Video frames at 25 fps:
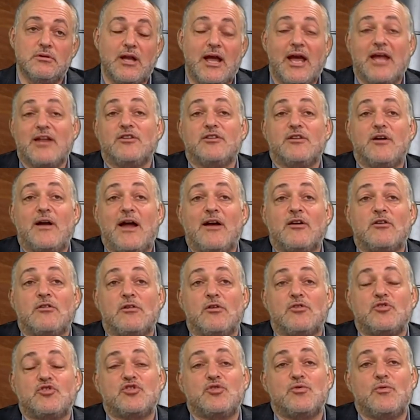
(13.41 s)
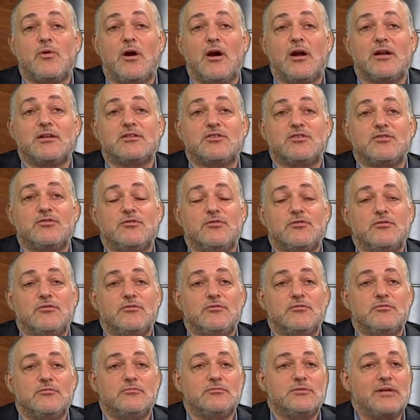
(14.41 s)
I don't know how close you are
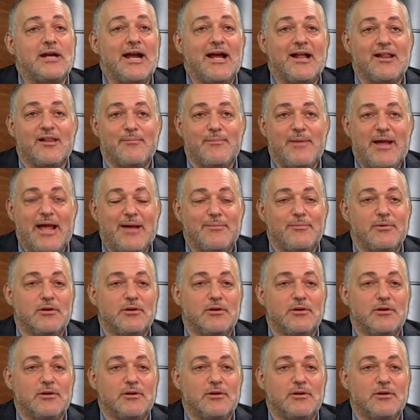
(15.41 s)
to Alabama.